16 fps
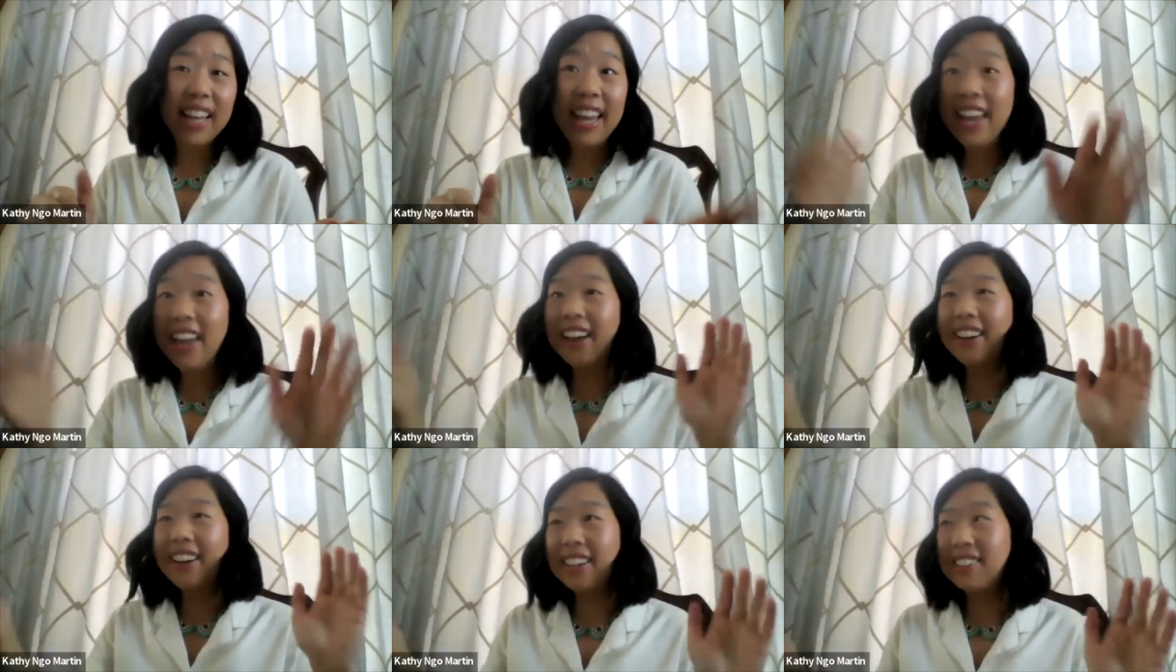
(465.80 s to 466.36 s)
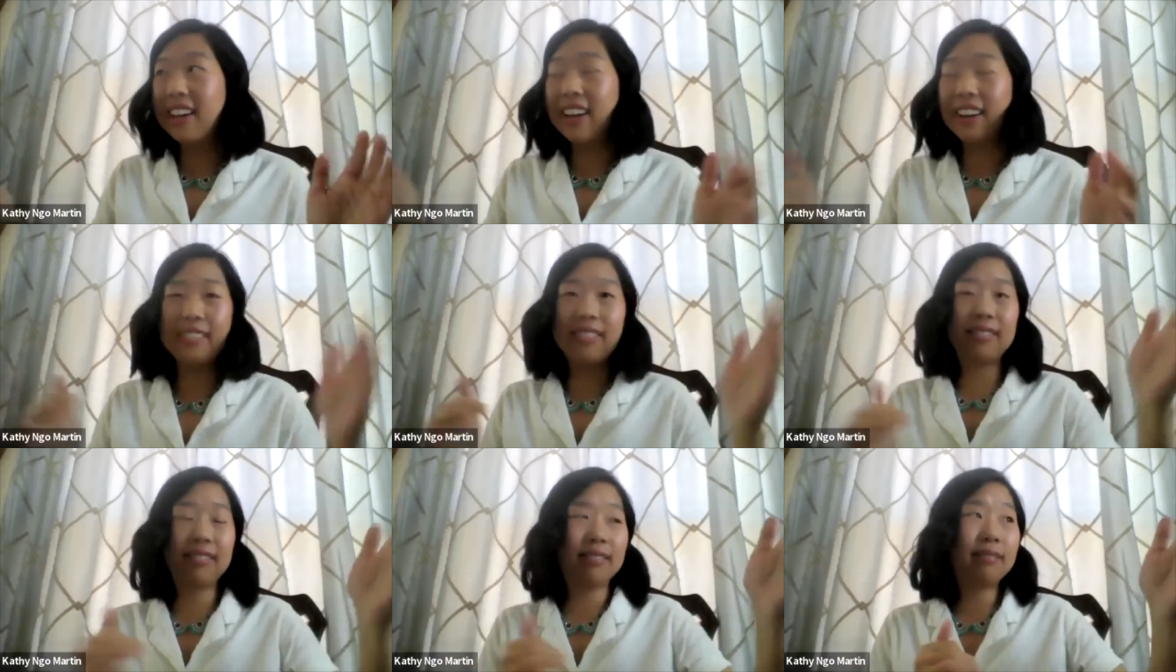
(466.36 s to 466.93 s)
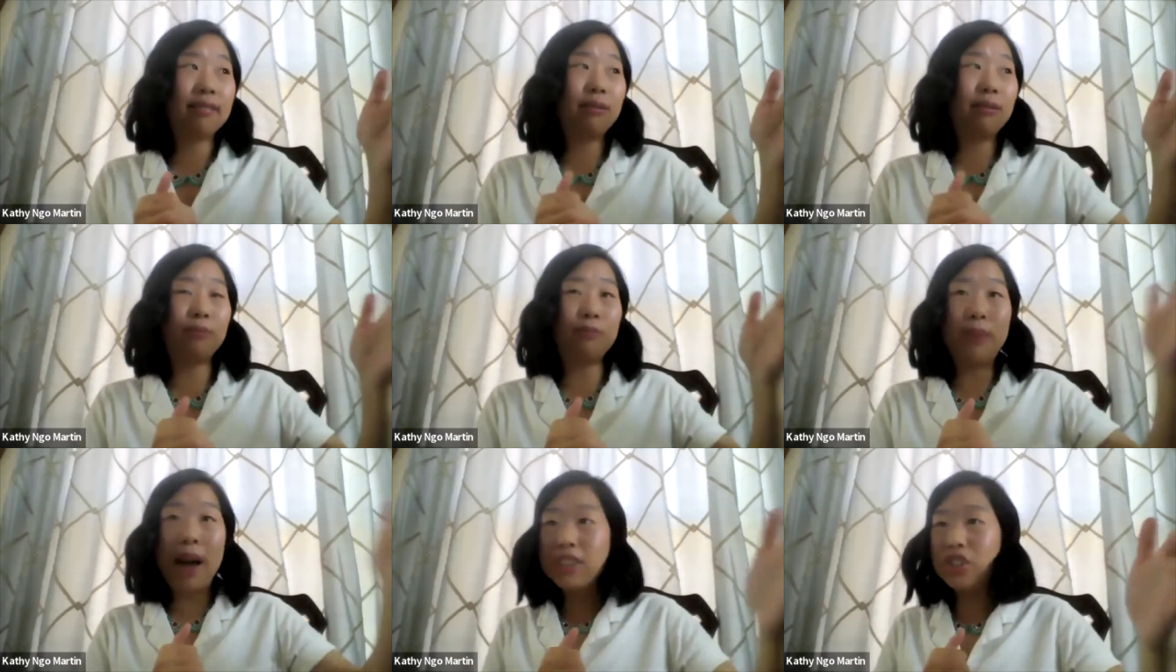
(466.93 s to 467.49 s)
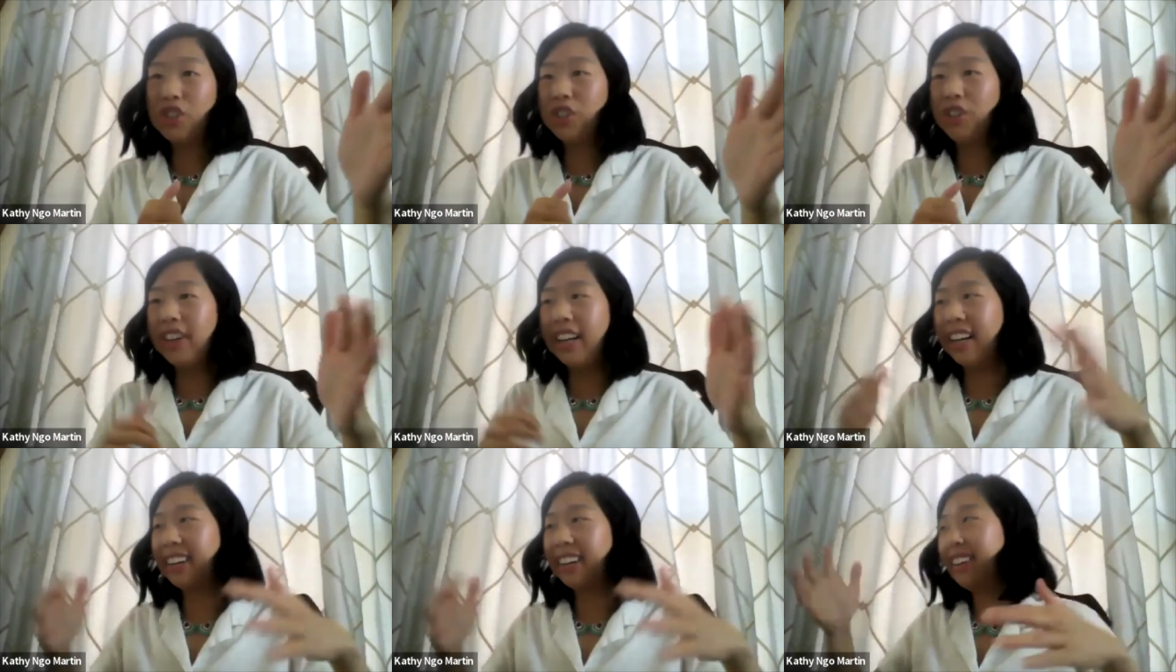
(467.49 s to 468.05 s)
And it's like mass
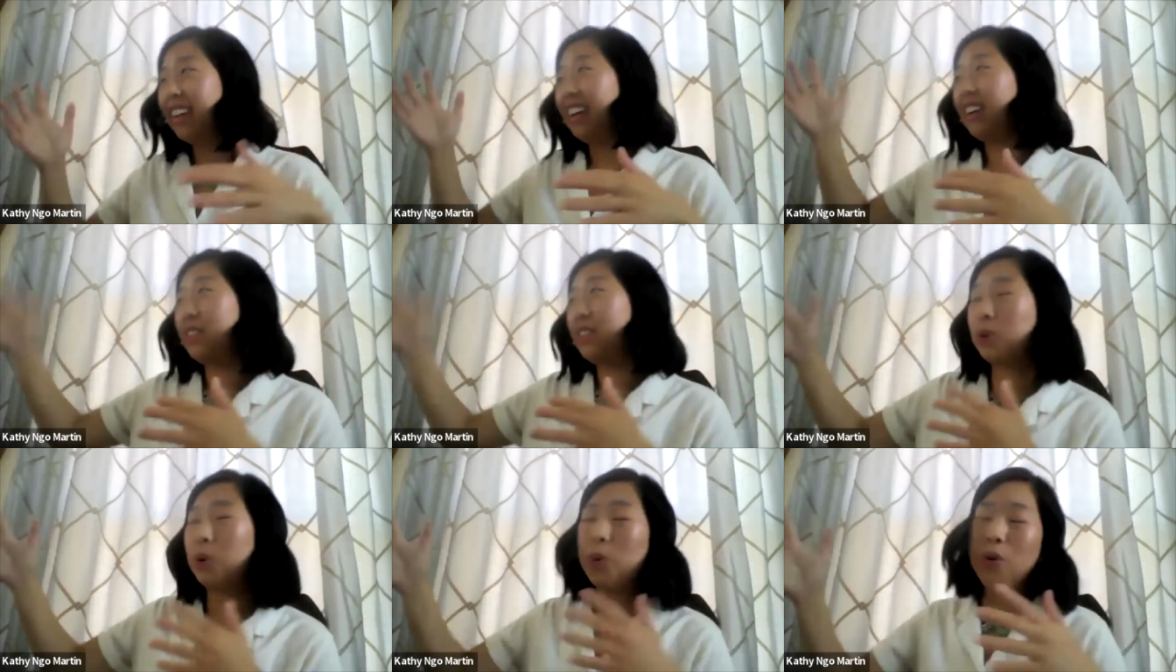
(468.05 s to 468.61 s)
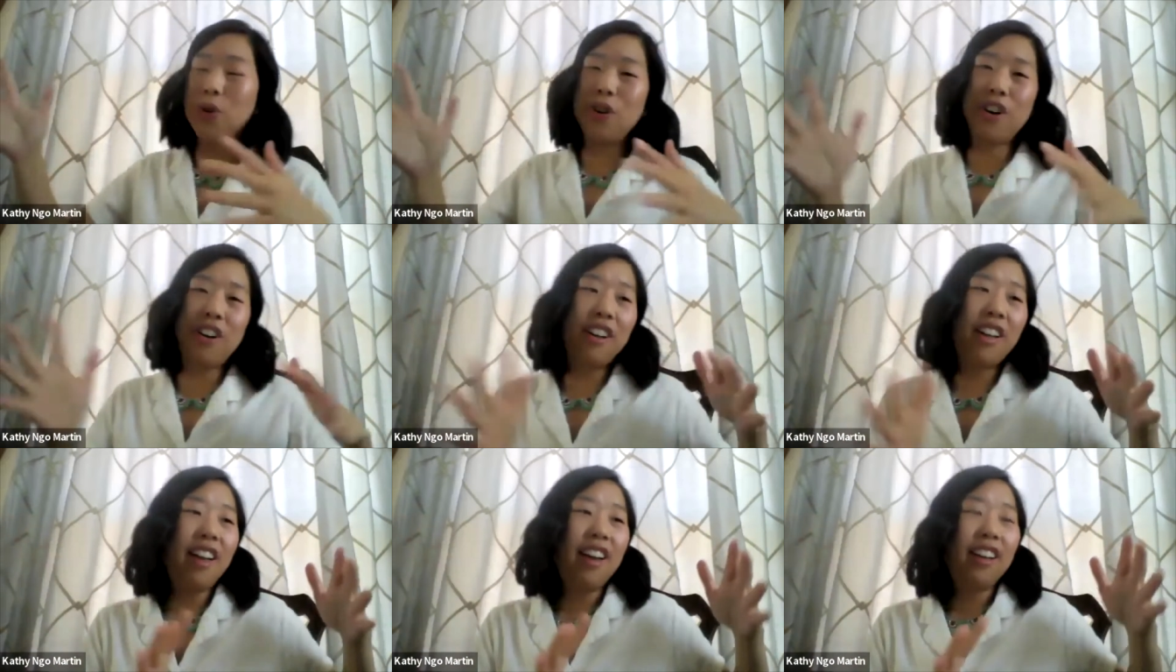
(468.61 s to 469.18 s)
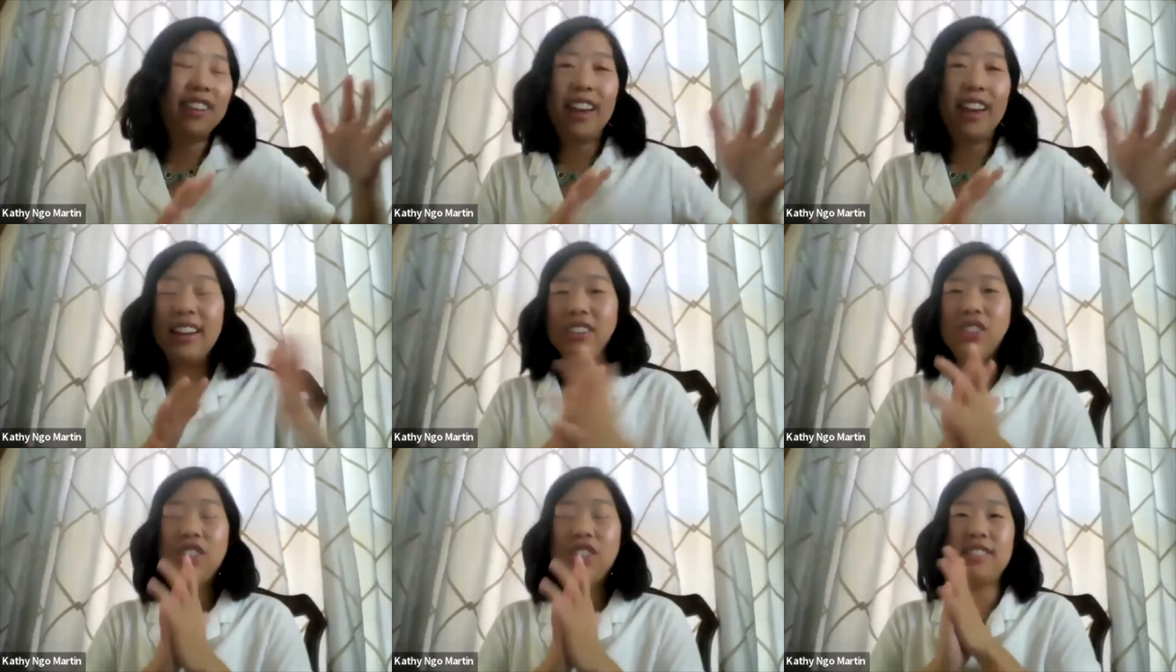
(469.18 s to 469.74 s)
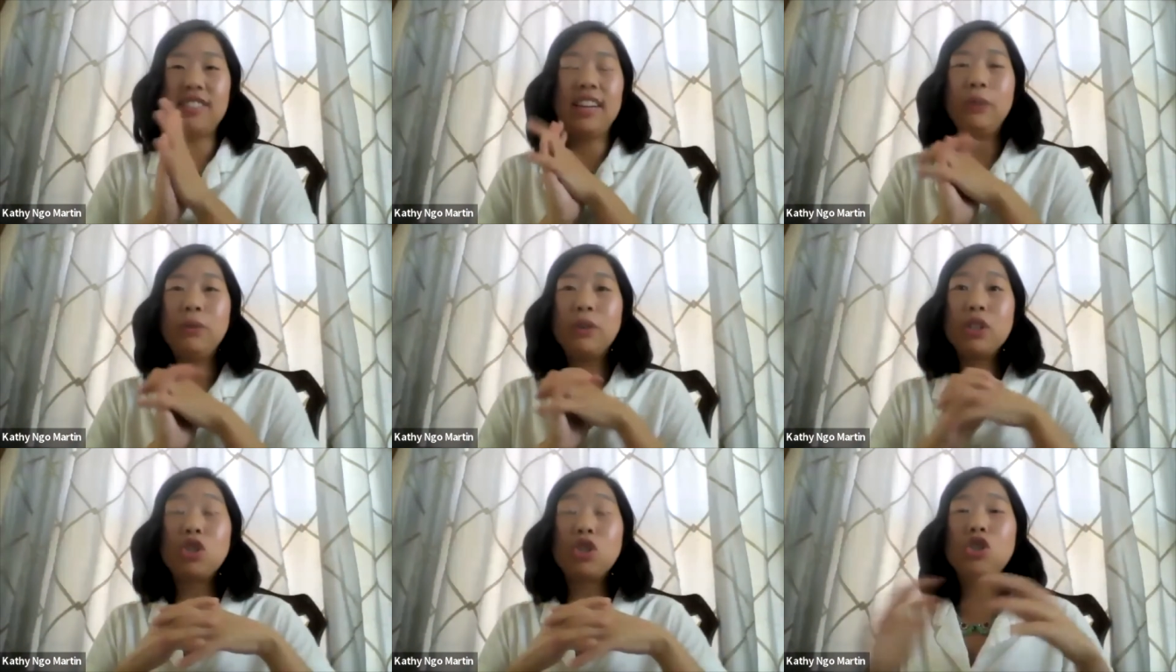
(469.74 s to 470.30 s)
shooting, school, like just, it
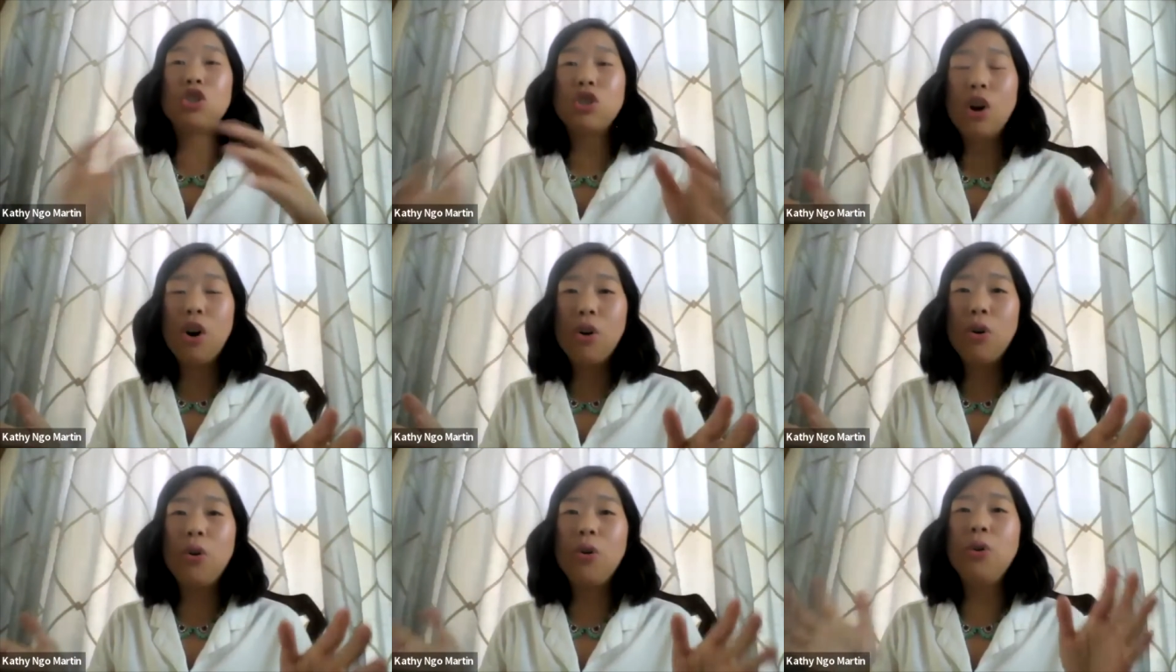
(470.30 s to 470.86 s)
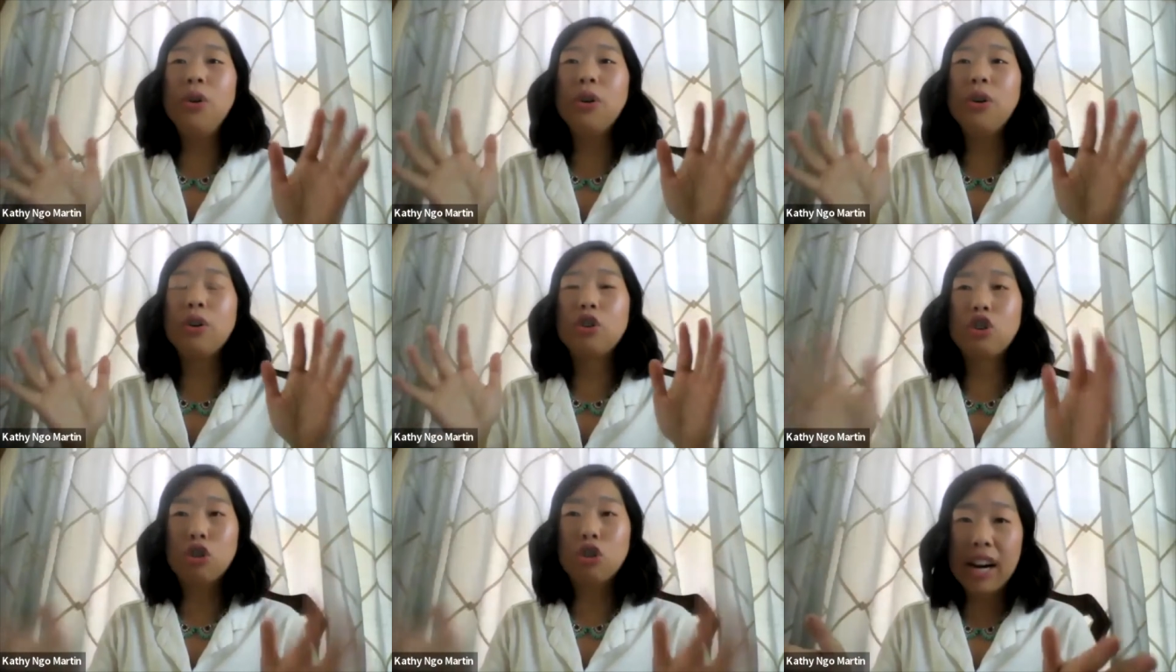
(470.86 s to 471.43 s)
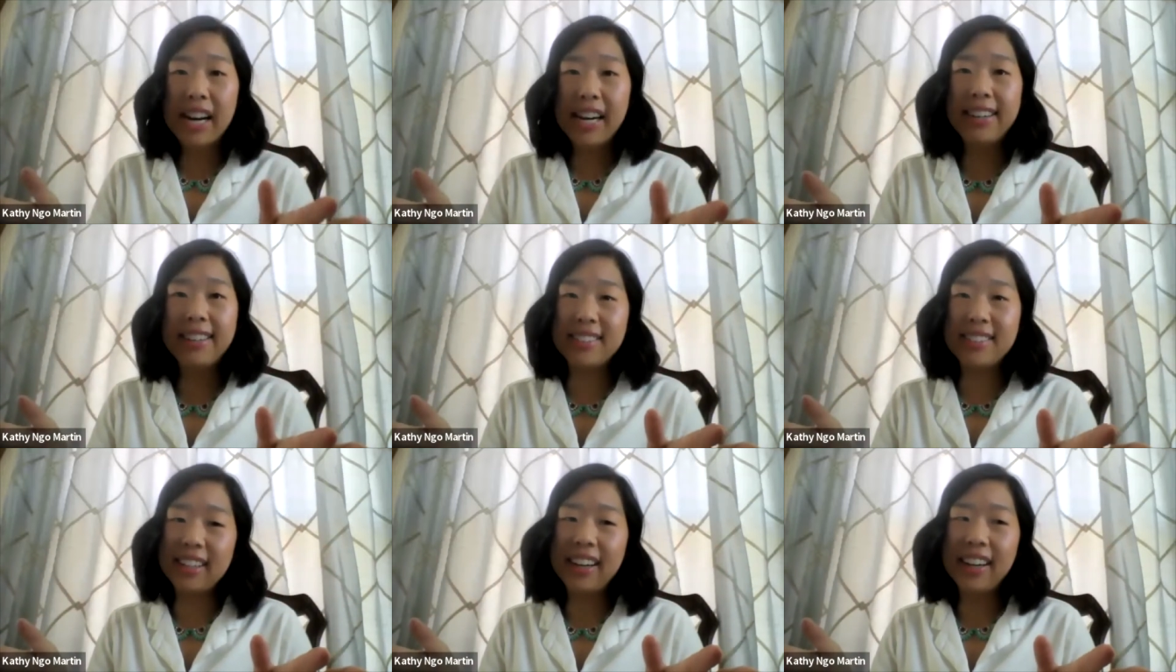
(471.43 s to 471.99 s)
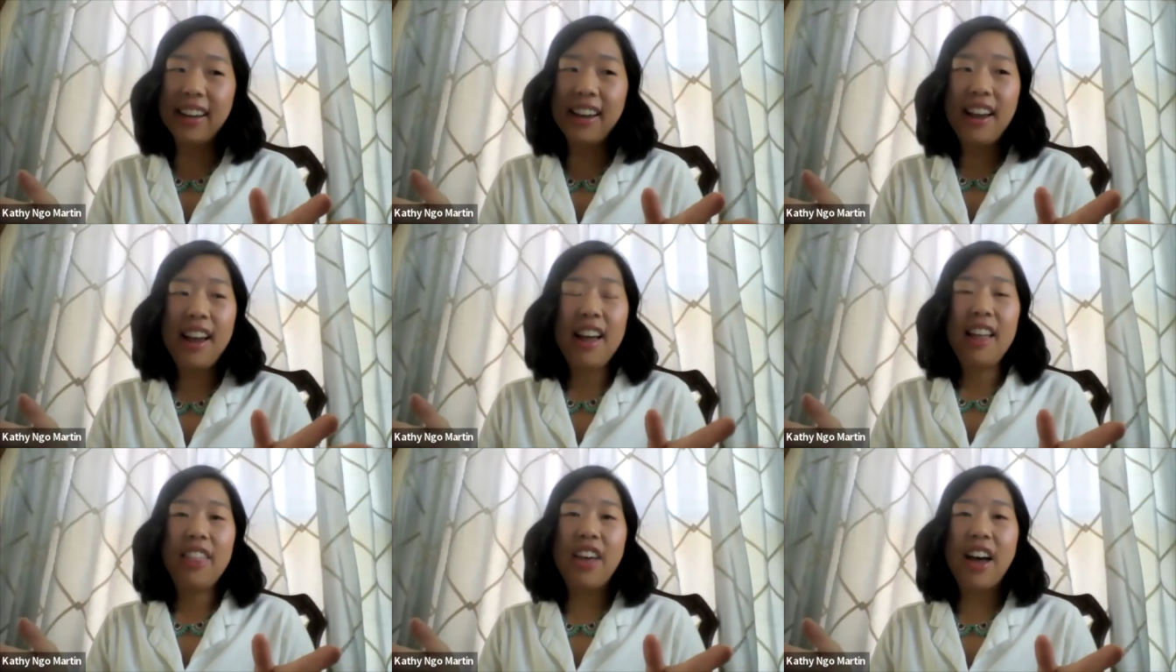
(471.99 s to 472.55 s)
was so crazy
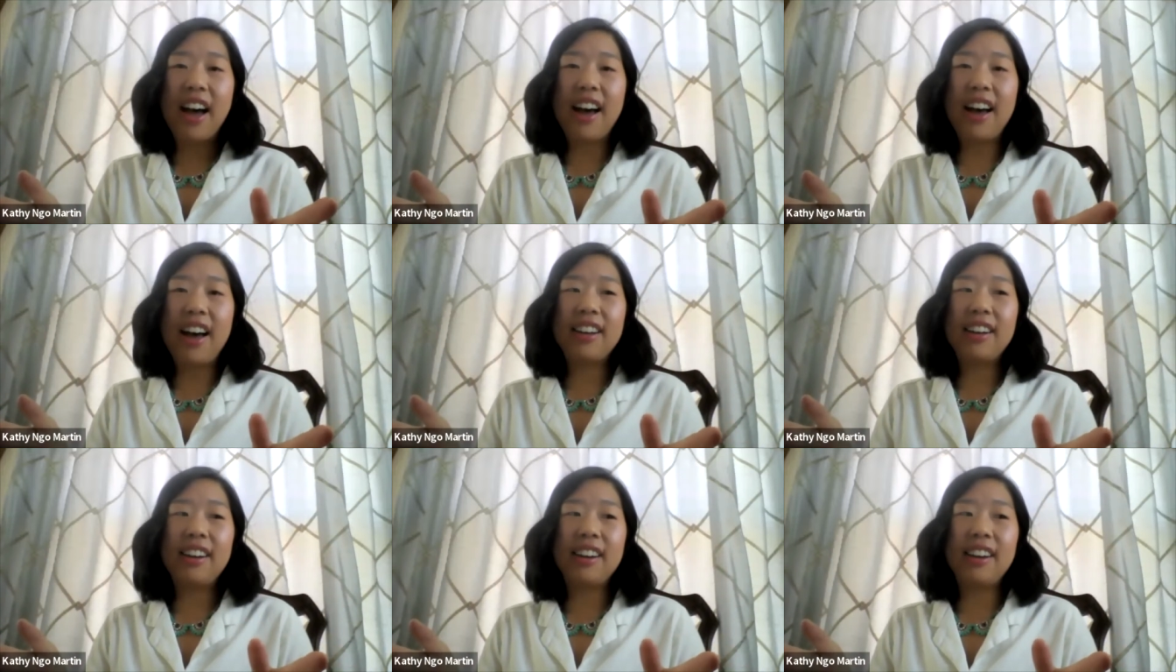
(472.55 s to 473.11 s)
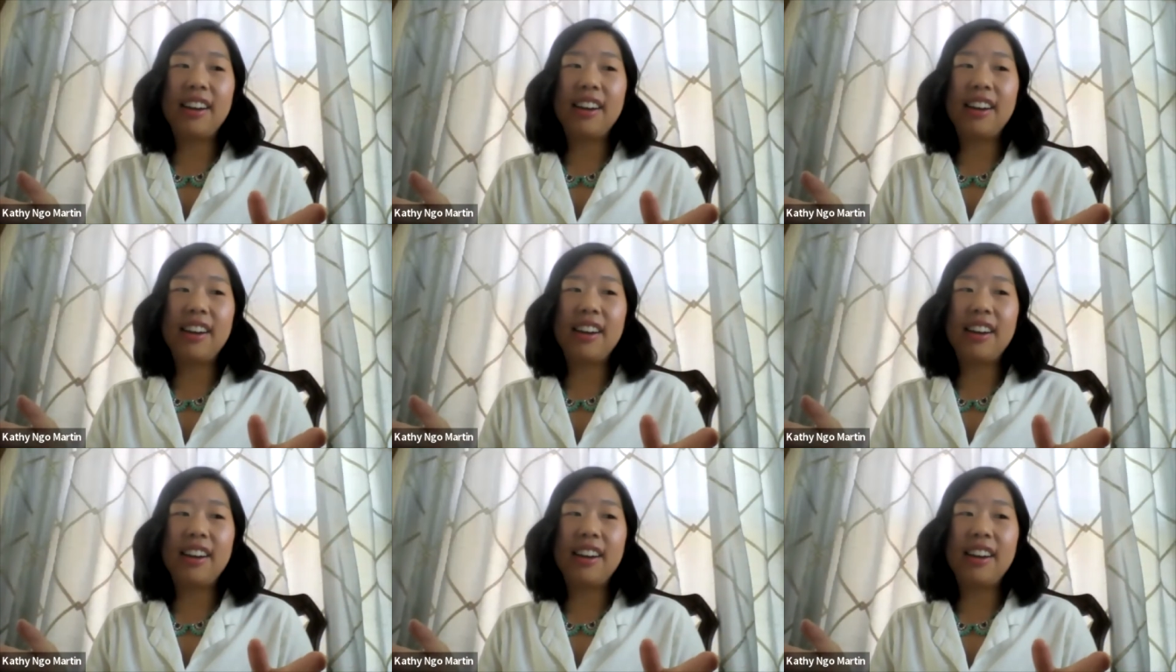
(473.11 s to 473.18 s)
that